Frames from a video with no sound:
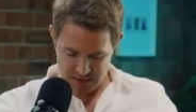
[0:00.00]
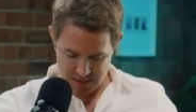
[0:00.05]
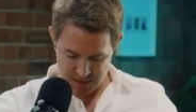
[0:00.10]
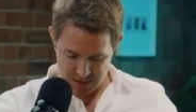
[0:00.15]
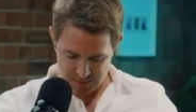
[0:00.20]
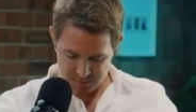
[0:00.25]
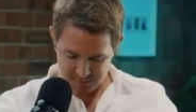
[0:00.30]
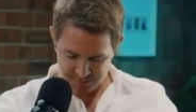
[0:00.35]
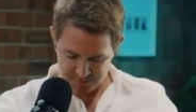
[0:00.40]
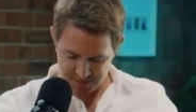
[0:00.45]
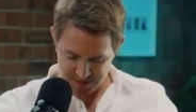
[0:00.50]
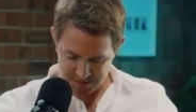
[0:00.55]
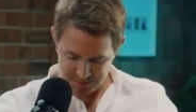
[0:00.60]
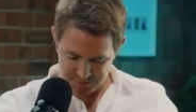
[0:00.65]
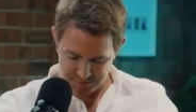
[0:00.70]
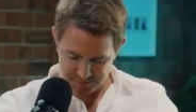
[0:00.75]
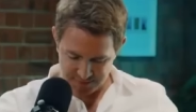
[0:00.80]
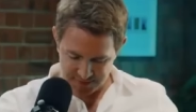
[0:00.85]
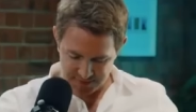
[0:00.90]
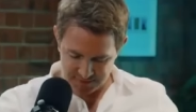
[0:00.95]
was meant
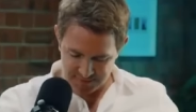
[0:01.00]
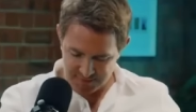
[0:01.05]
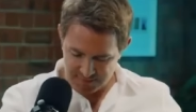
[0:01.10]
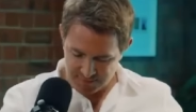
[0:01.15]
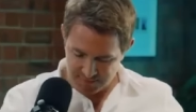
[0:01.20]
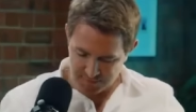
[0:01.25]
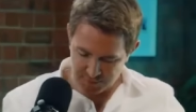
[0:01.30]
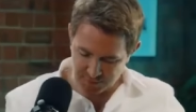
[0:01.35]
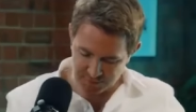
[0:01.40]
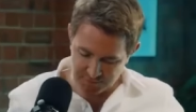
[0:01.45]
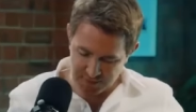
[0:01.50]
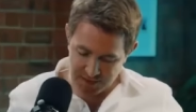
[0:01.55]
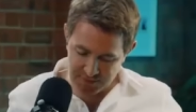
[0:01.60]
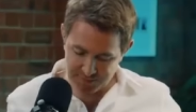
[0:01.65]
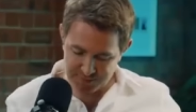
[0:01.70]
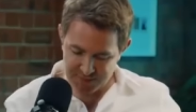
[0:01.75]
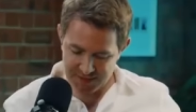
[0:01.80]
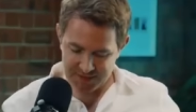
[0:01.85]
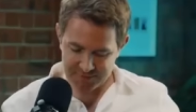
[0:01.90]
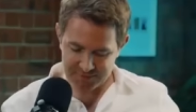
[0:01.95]
to be
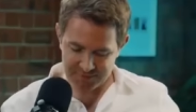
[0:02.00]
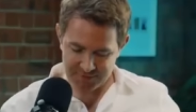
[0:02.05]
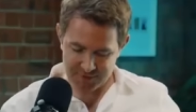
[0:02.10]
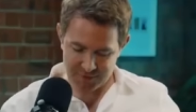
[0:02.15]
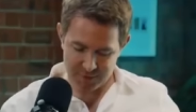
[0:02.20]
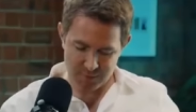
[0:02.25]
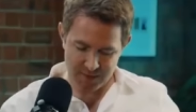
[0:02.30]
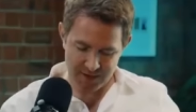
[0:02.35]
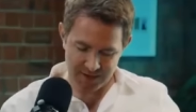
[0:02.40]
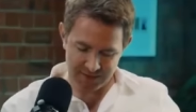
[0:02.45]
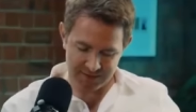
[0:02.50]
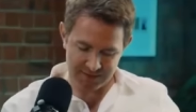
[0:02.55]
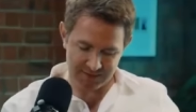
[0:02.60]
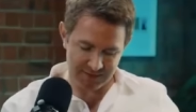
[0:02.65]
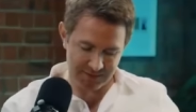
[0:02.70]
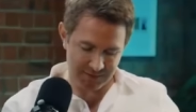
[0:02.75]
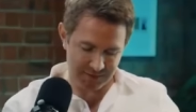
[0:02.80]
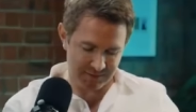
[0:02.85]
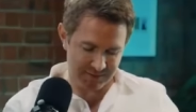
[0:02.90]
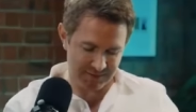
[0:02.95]
is playing Snow White in
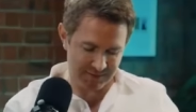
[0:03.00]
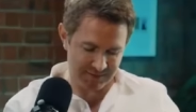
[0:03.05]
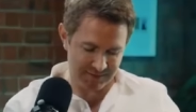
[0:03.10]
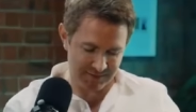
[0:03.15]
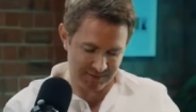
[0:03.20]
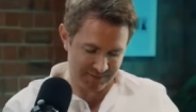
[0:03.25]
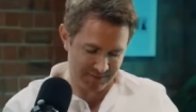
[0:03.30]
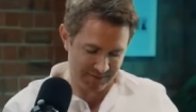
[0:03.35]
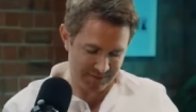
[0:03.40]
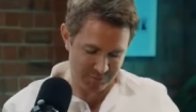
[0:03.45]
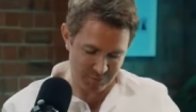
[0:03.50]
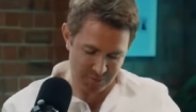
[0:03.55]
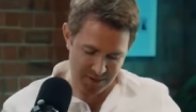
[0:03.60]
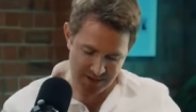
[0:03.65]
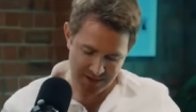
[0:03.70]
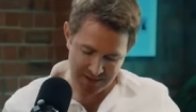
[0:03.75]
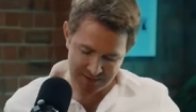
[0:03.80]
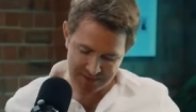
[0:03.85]
the new Disney Snow White.